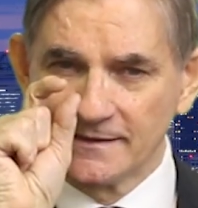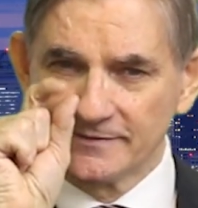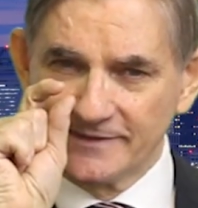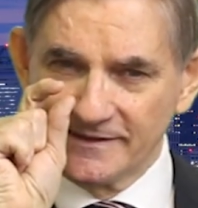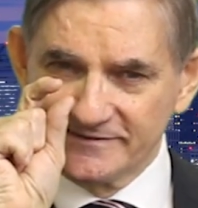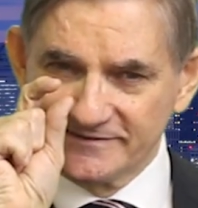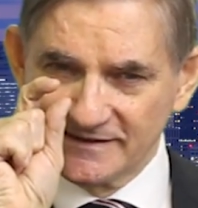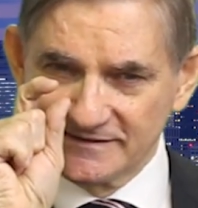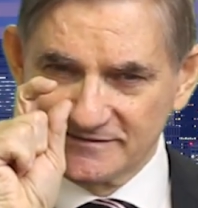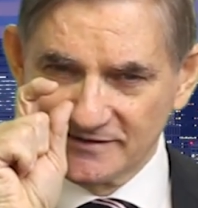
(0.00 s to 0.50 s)

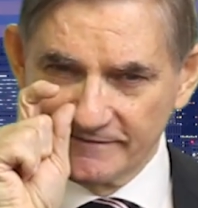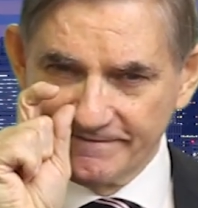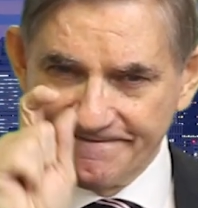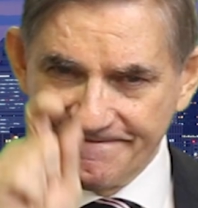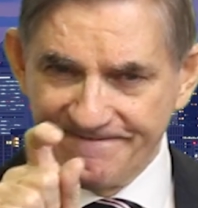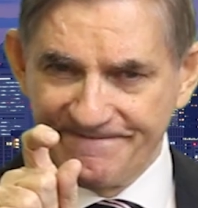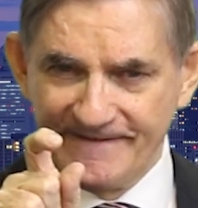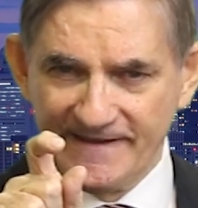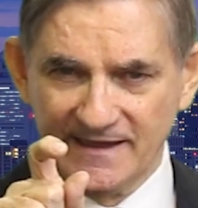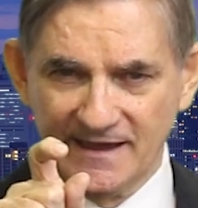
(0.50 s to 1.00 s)
there sits a
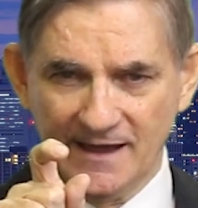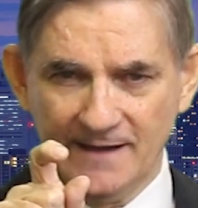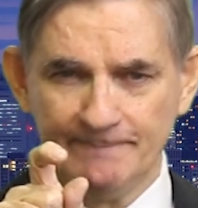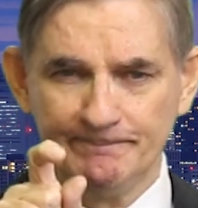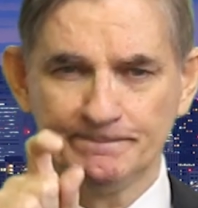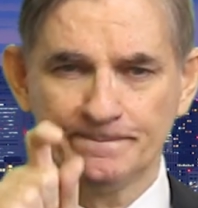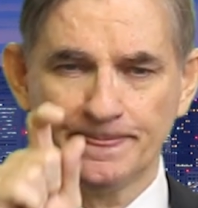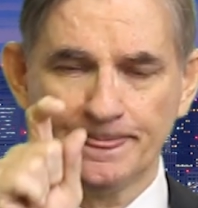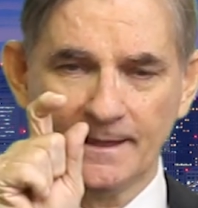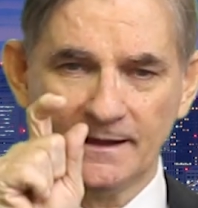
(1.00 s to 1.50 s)
figure
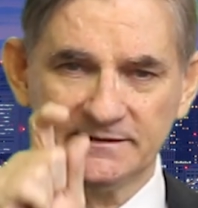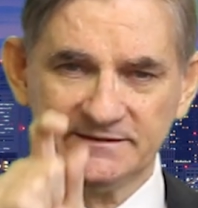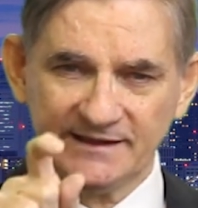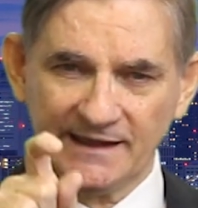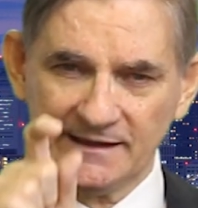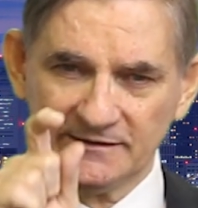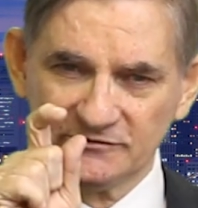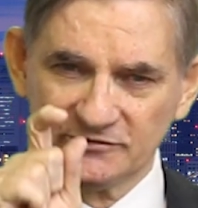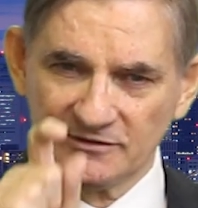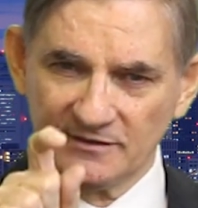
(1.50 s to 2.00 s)

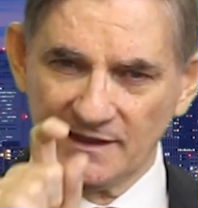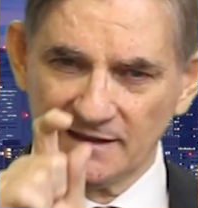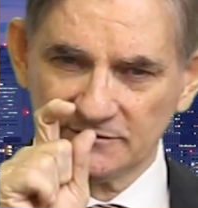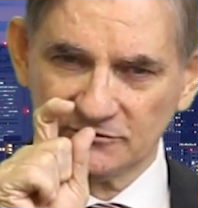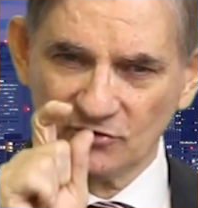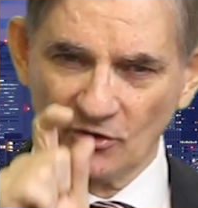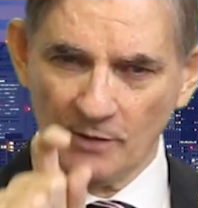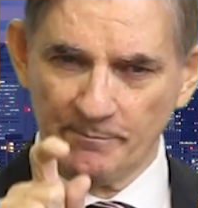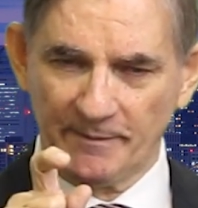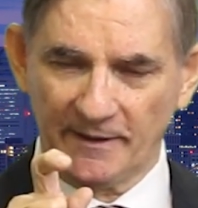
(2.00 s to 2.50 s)
attached to that
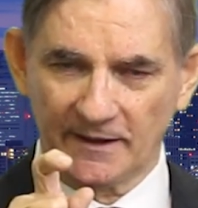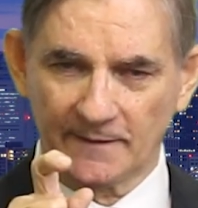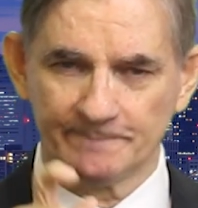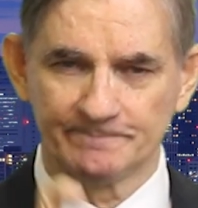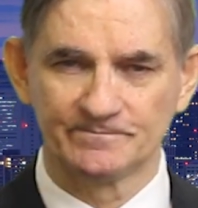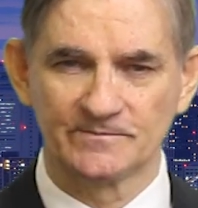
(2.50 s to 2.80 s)
topic.